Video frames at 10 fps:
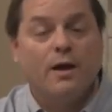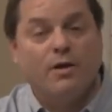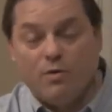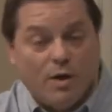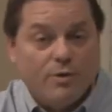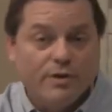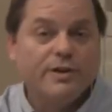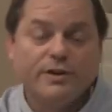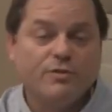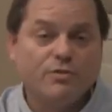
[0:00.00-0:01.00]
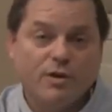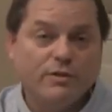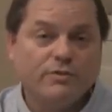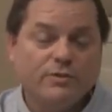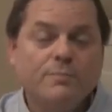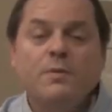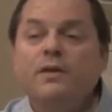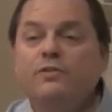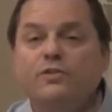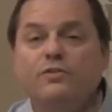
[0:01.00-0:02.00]
or other addictive drugs,
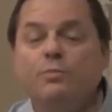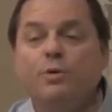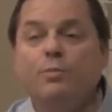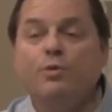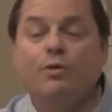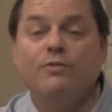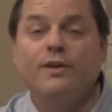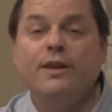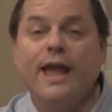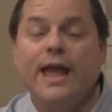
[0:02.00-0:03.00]
just the buprenorphine,